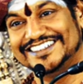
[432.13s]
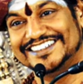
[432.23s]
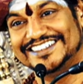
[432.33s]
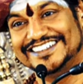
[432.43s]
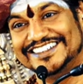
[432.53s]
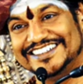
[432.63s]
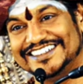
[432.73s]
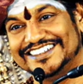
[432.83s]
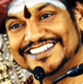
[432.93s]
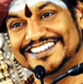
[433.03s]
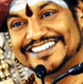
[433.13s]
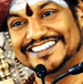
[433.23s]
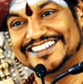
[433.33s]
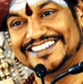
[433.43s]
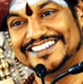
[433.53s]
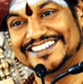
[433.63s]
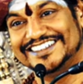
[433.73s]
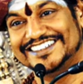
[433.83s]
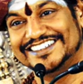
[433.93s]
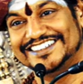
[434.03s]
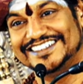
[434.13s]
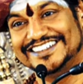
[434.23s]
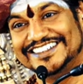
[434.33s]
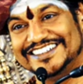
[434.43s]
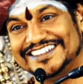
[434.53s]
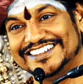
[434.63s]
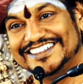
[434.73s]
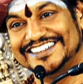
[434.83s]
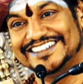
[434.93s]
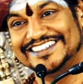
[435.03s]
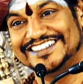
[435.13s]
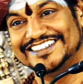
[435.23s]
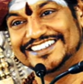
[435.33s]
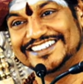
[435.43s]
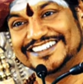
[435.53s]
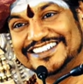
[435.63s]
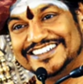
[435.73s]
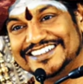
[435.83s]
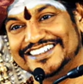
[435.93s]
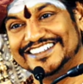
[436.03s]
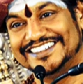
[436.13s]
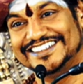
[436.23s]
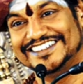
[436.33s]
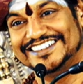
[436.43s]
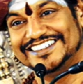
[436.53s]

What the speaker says: [no speech]